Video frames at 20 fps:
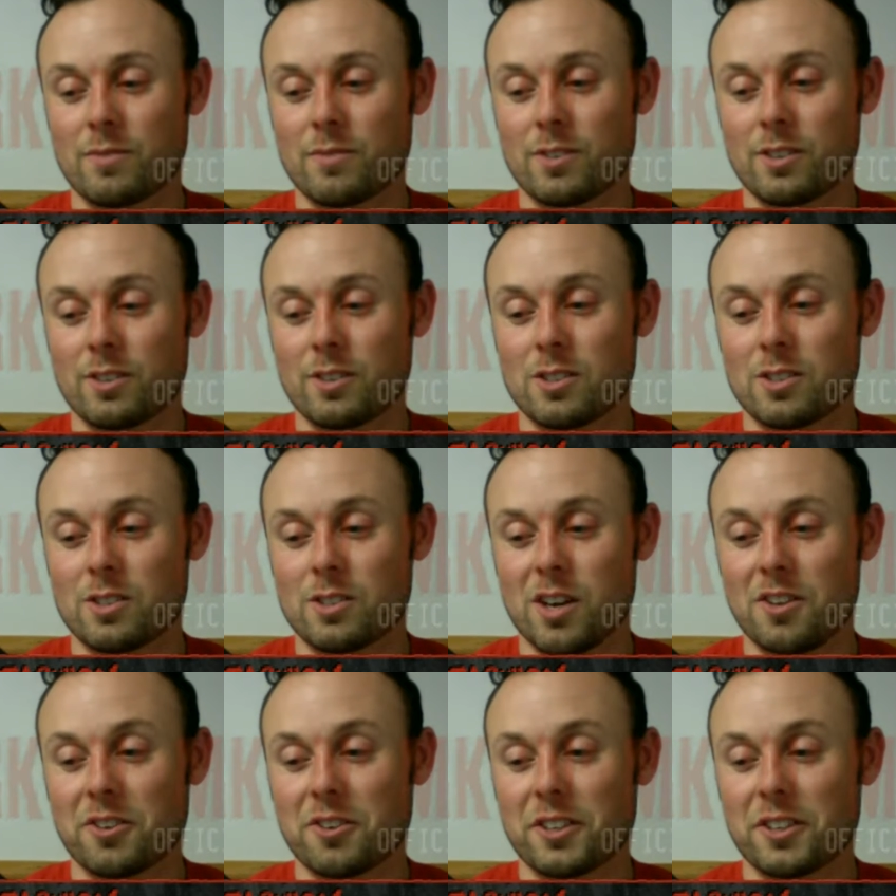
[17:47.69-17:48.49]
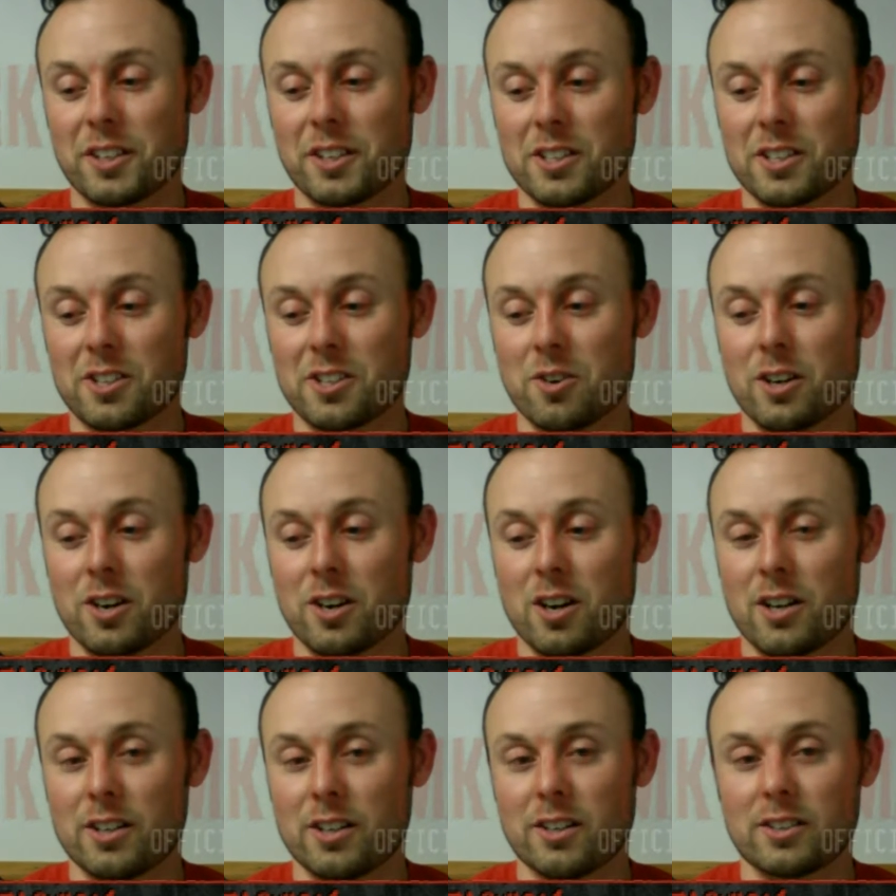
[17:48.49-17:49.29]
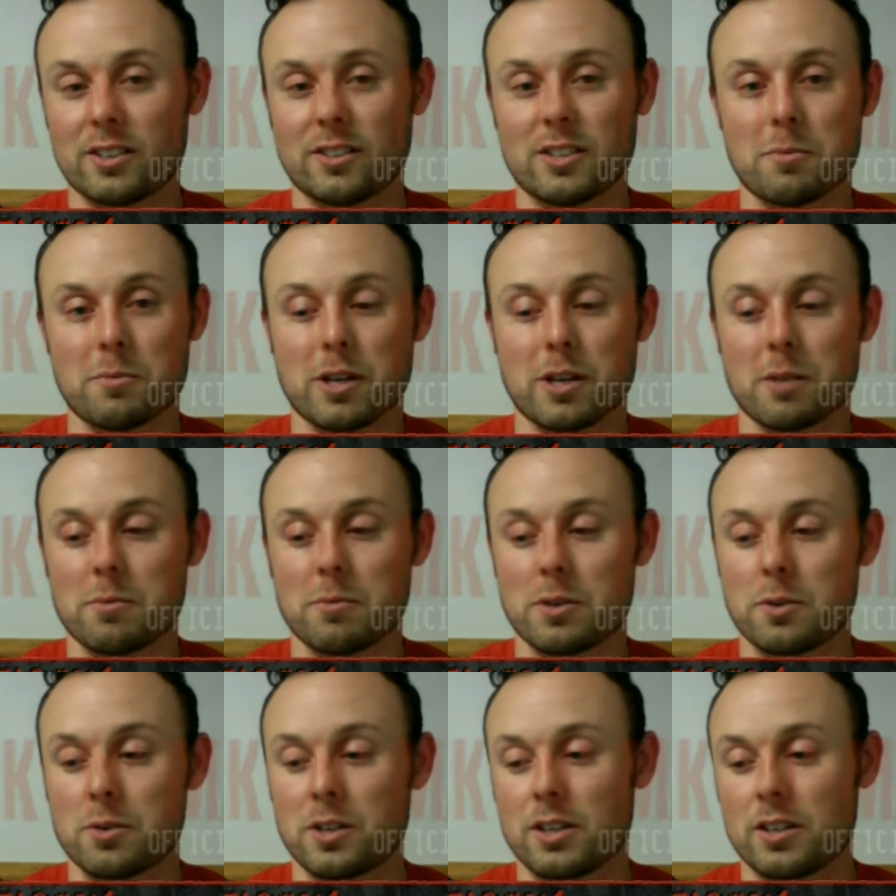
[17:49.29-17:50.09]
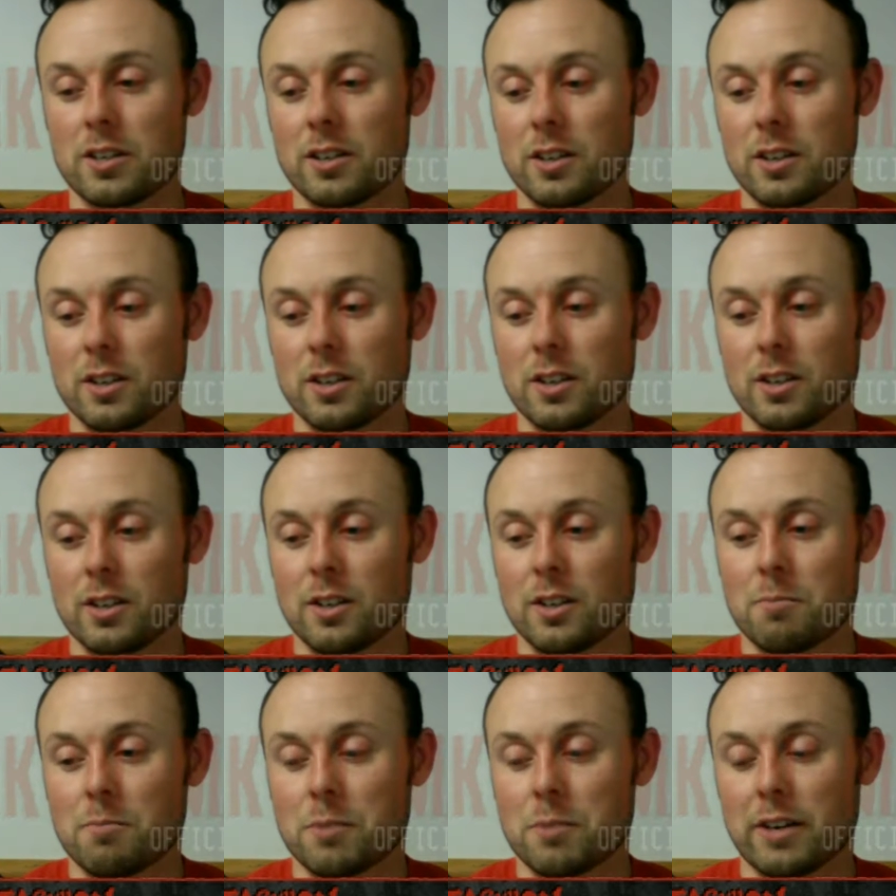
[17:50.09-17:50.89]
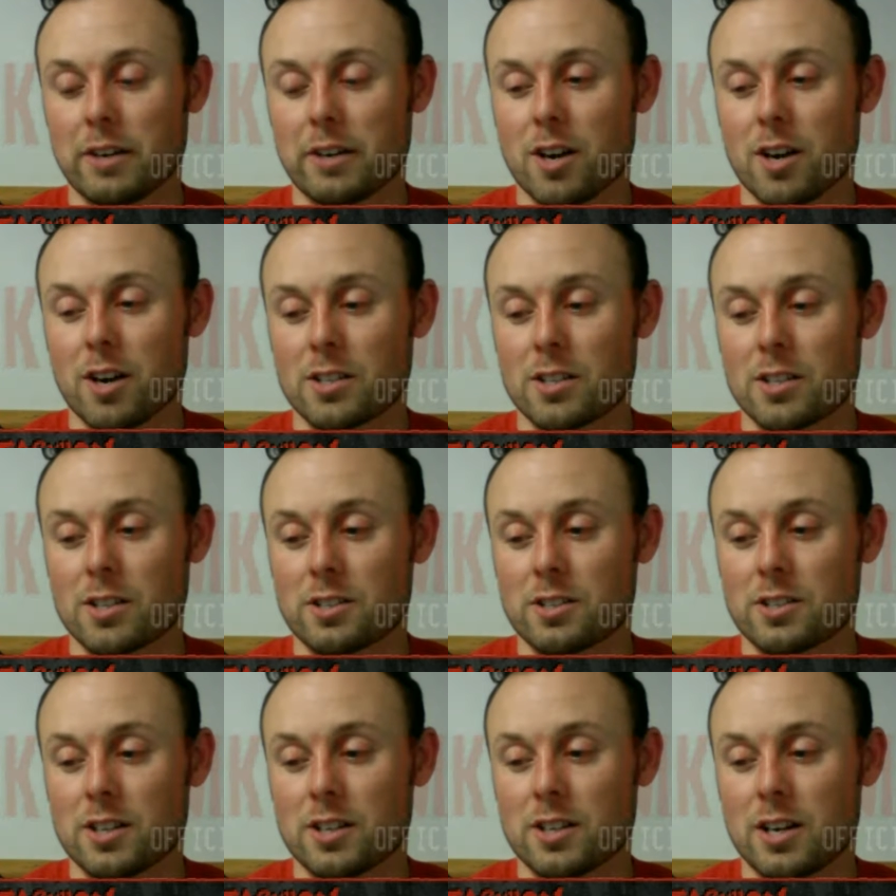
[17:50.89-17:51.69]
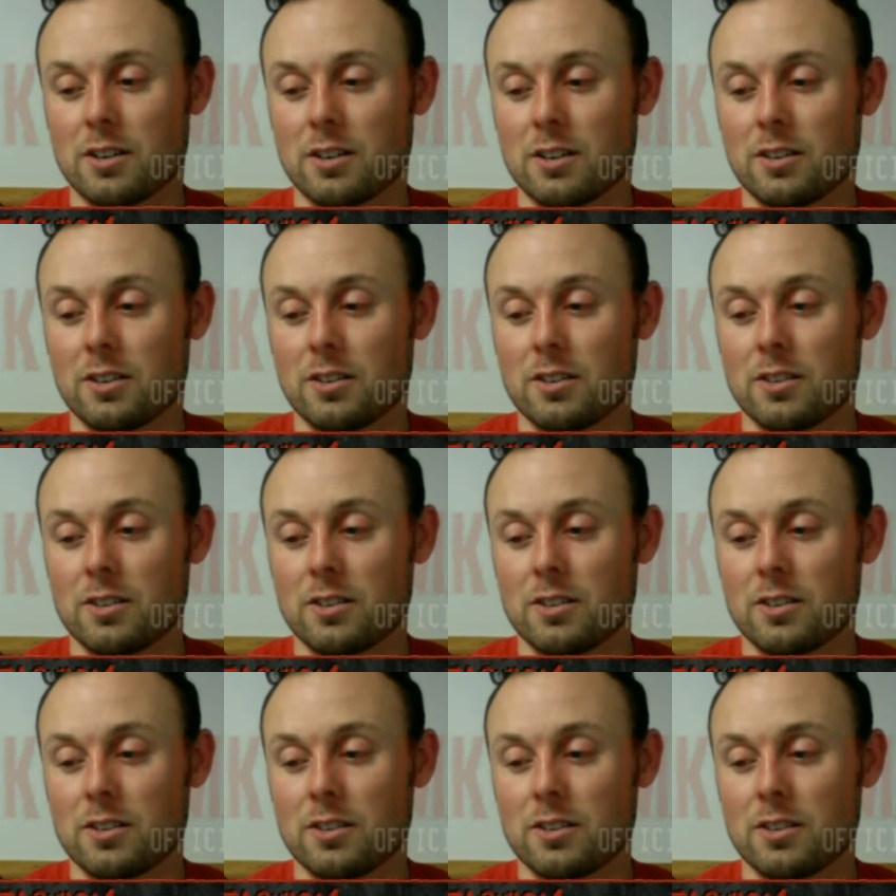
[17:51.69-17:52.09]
So other things going on in WWE main roster style.